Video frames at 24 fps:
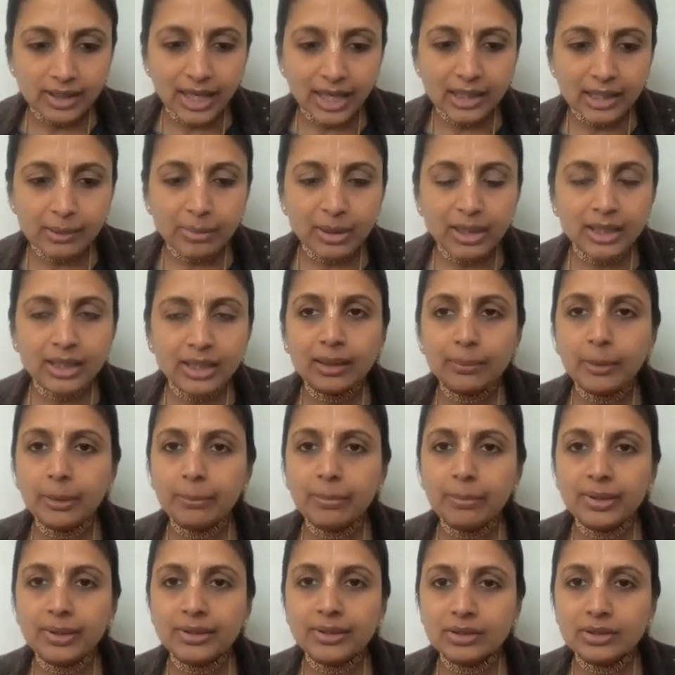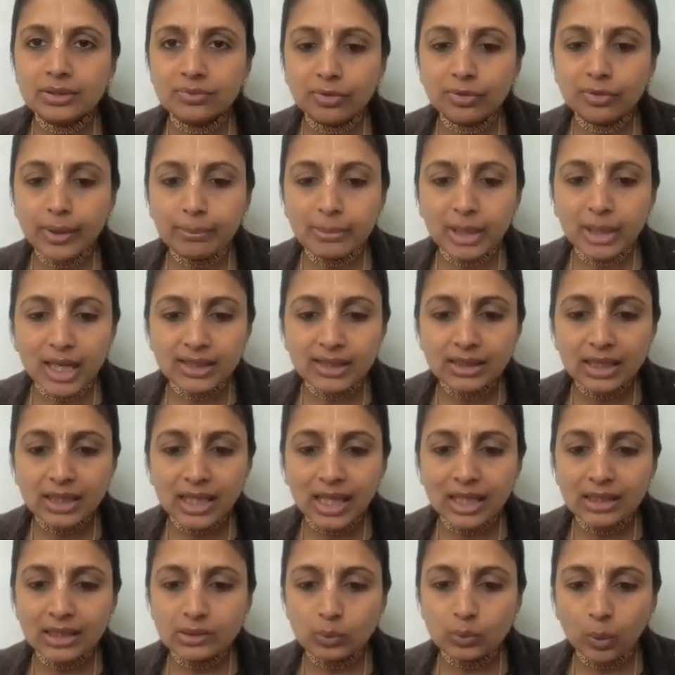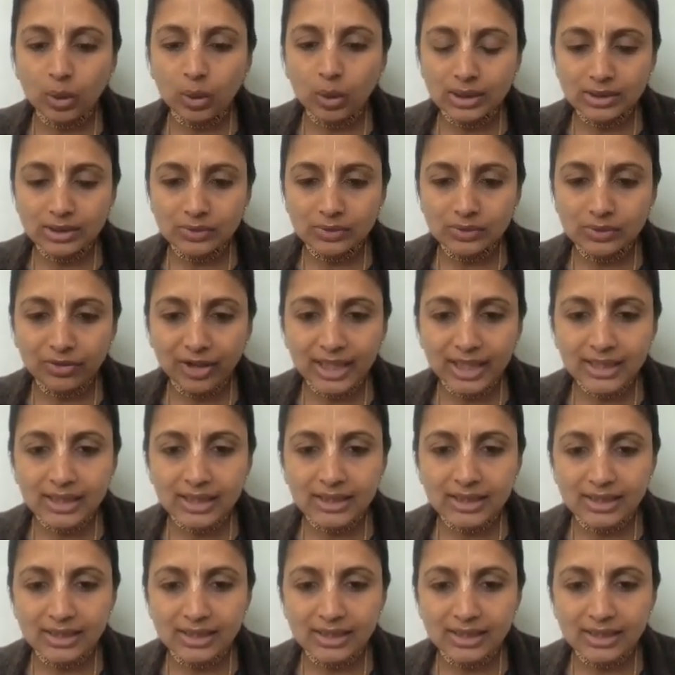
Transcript: Anybody remembers from last class what is faith?